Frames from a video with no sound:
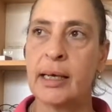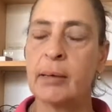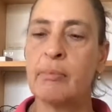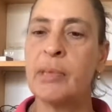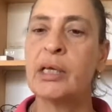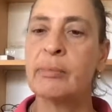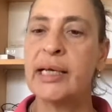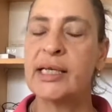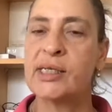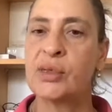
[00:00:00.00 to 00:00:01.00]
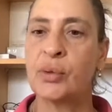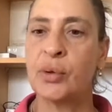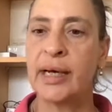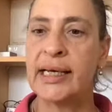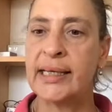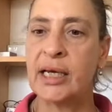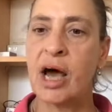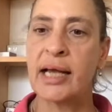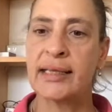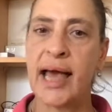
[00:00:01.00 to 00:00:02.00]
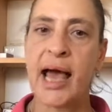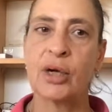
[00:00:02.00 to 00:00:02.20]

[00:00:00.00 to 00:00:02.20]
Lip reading: meal mix or anything like that?